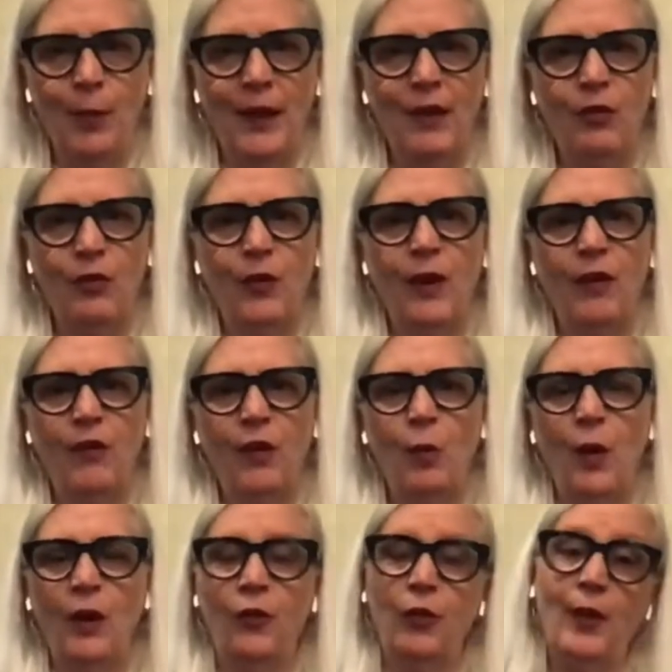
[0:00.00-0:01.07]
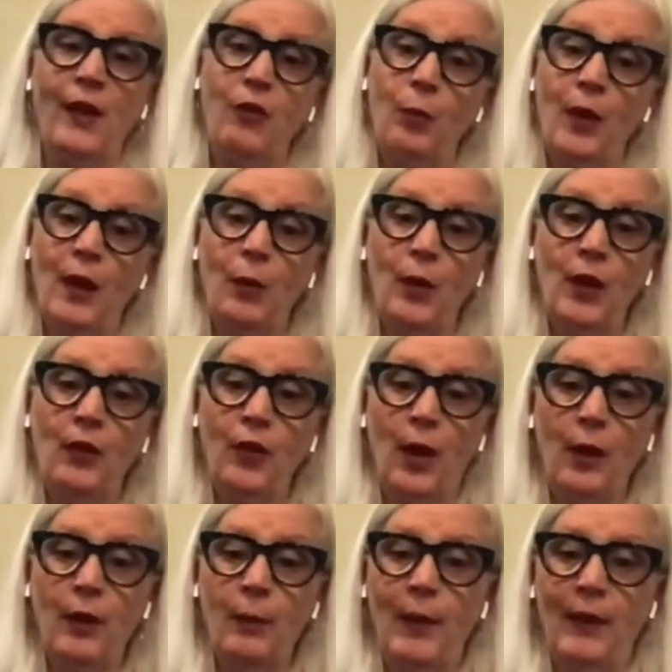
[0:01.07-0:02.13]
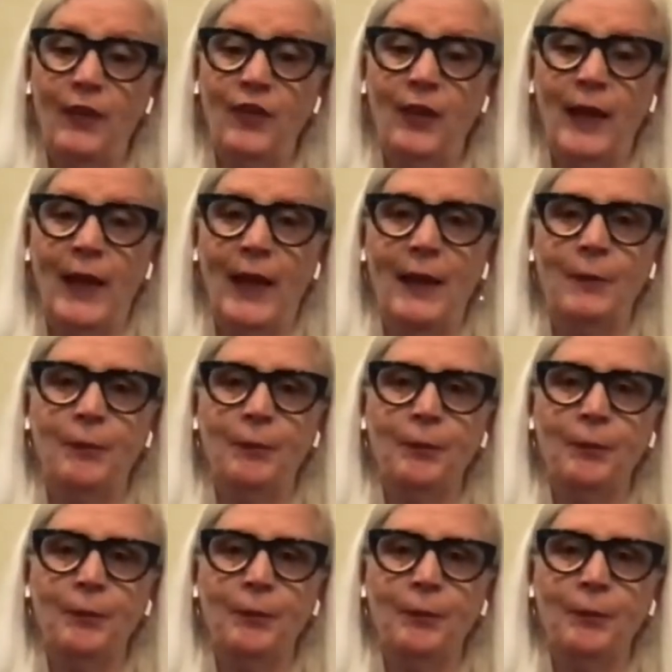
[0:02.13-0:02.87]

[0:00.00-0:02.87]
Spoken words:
place for everyone. So that's what I want to talk about today.